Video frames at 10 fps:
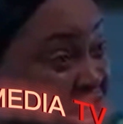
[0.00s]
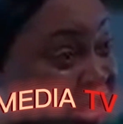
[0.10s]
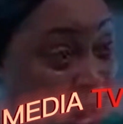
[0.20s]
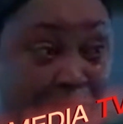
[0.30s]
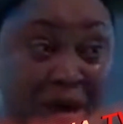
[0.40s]

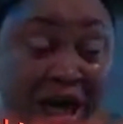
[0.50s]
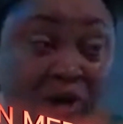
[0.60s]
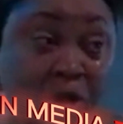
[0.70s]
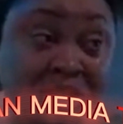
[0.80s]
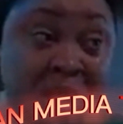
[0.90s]
Isabella
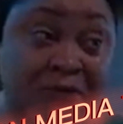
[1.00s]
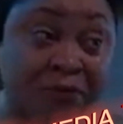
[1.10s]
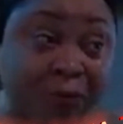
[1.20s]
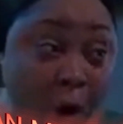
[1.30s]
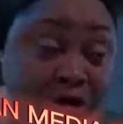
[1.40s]
lost a
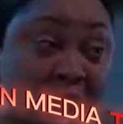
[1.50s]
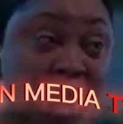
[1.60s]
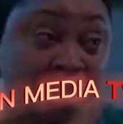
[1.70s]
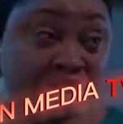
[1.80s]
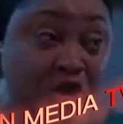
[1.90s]
full
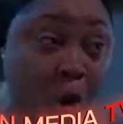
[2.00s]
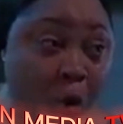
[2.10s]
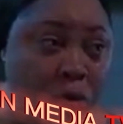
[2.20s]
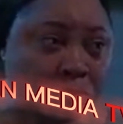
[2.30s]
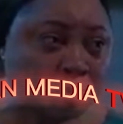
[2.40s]
year in
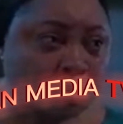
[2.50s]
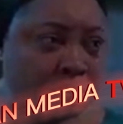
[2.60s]
school.